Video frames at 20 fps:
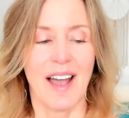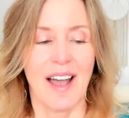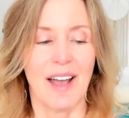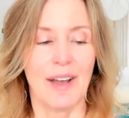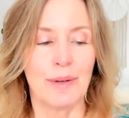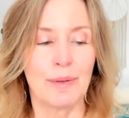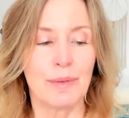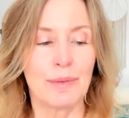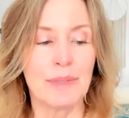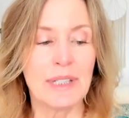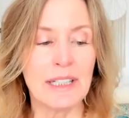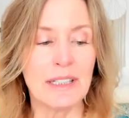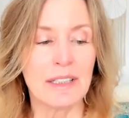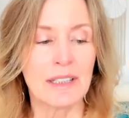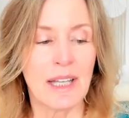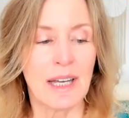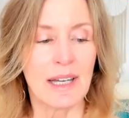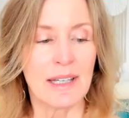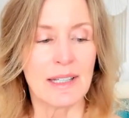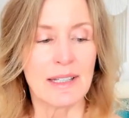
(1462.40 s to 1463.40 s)
I
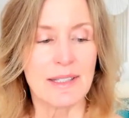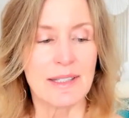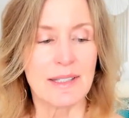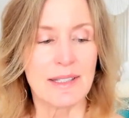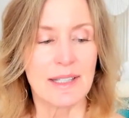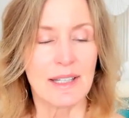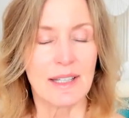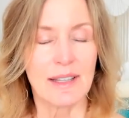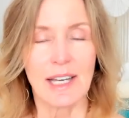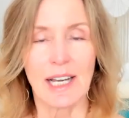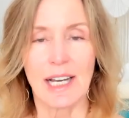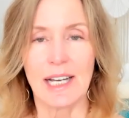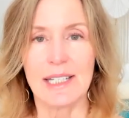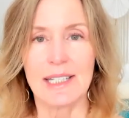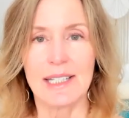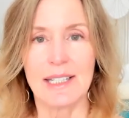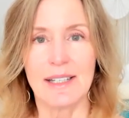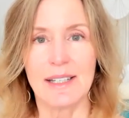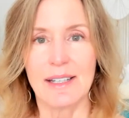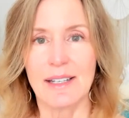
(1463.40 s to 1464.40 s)
realized that I
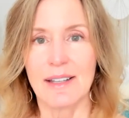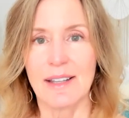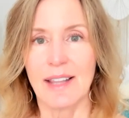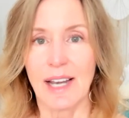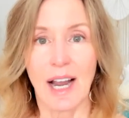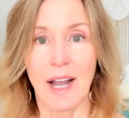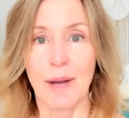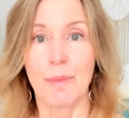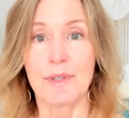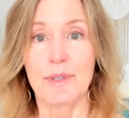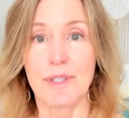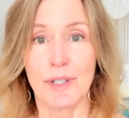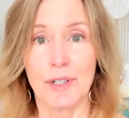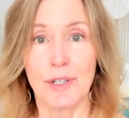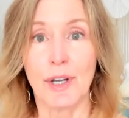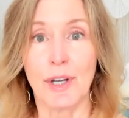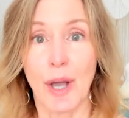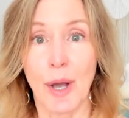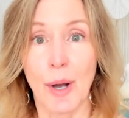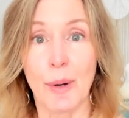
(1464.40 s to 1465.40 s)
that I was a
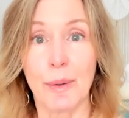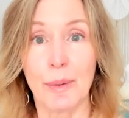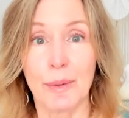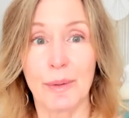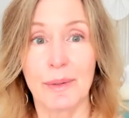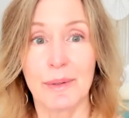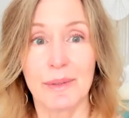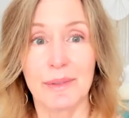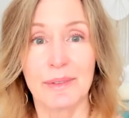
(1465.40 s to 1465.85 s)
no.